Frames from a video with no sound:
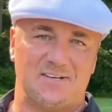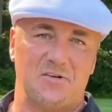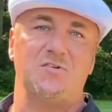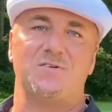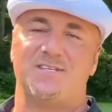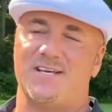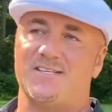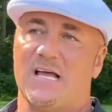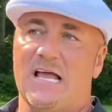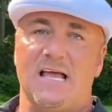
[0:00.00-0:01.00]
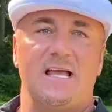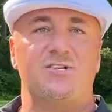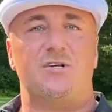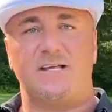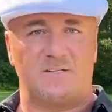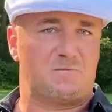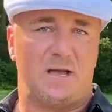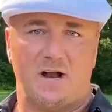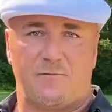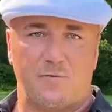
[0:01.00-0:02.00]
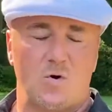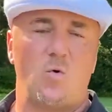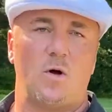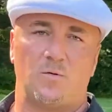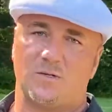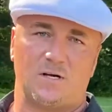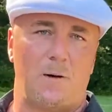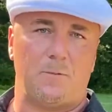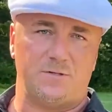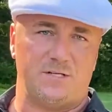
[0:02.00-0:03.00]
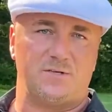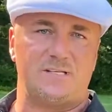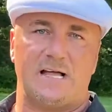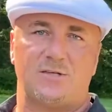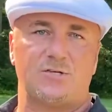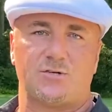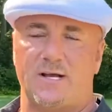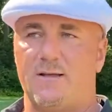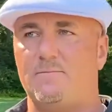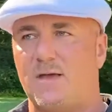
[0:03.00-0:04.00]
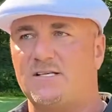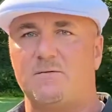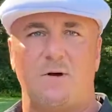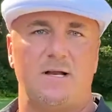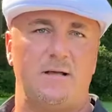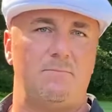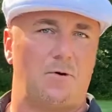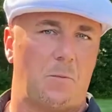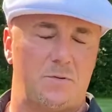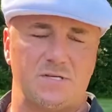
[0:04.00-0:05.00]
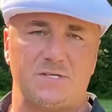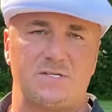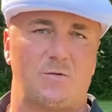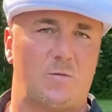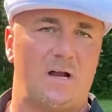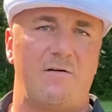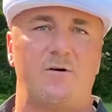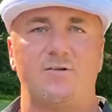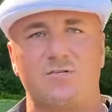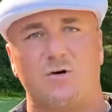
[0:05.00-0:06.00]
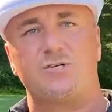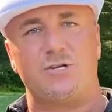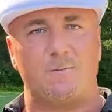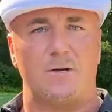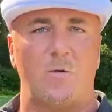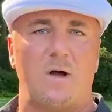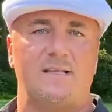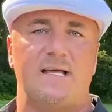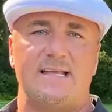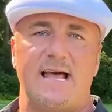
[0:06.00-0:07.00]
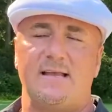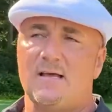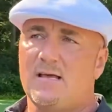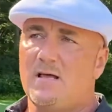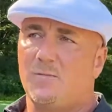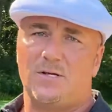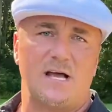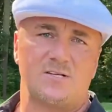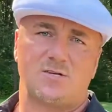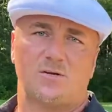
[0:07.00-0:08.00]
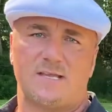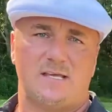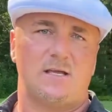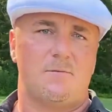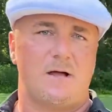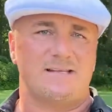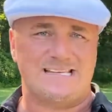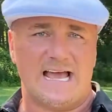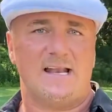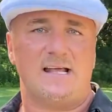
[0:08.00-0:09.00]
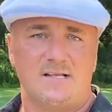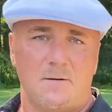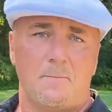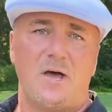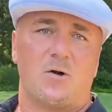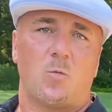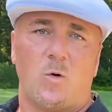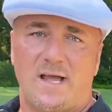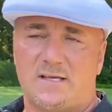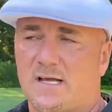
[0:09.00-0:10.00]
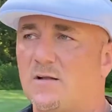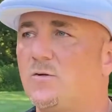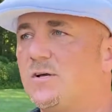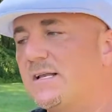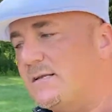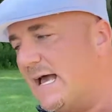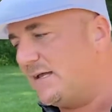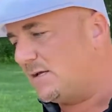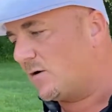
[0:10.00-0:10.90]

The good news is, is you can get this paid off real quick with a couple deals down the street, make some money, build a business or whatever and start chipping away at that debt. But you got to start thinking about debt in a better way. You got to look at debt.